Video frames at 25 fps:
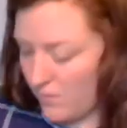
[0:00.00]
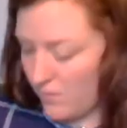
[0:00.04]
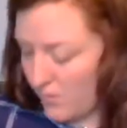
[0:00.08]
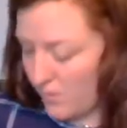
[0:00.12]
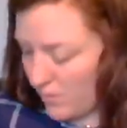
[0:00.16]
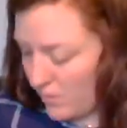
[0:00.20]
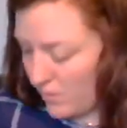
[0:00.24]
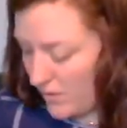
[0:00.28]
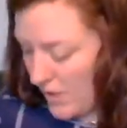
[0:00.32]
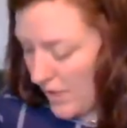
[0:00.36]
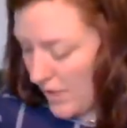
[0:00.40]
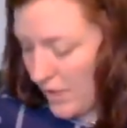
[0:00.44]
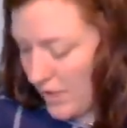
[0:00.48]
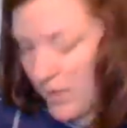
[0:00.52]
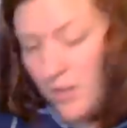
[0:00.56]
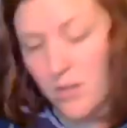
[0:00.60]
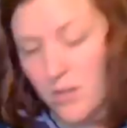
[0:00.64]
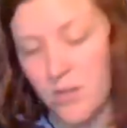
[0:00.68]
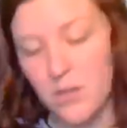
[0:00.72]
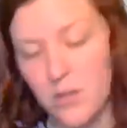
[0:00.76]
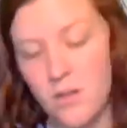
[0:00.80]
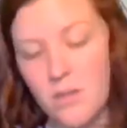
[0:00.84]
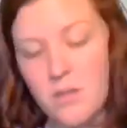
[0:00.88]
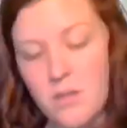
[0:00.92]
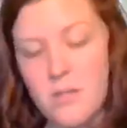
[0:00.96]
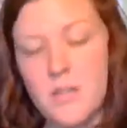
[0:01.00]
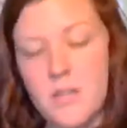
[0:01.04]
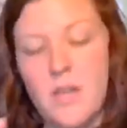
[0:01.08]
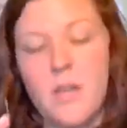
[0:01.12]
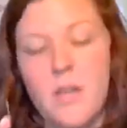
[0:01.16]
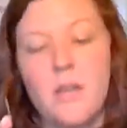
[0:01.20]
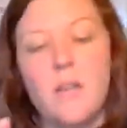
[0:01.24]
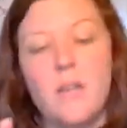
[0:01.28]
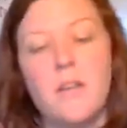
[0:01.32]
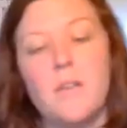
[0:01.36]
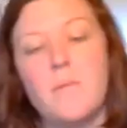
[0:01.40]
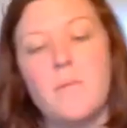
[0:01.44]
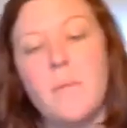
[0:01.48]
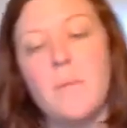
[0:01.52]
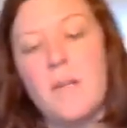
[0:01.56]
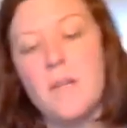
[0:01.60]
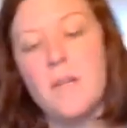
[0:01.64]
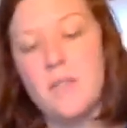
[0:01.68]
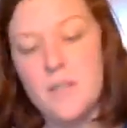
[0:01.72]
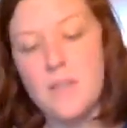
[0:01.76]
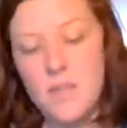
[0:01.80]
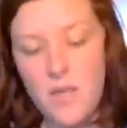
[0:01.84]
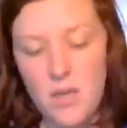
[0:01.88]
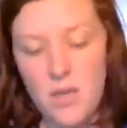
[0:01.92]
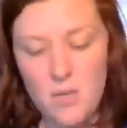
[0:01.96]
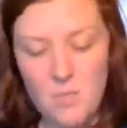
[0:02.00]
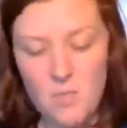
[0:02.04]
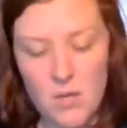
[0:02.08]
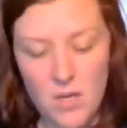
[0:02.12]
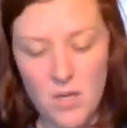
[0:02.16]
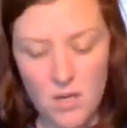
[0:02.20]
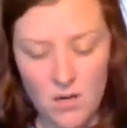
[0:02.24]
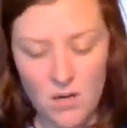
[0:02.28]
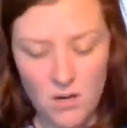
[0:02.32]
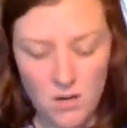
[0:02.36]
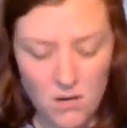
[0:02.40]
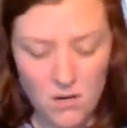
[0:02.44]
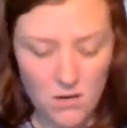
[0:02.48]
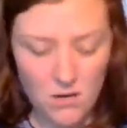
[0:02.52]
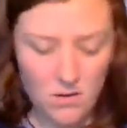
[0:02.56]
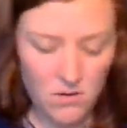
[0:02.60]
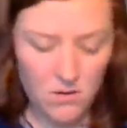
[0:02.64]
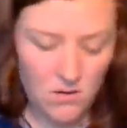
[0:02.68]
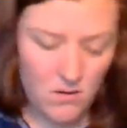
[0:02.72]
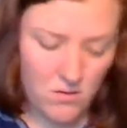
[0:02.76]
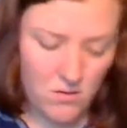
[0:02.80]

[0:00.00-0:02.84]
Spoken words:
Fold that under. Let's get a little bit of tape here.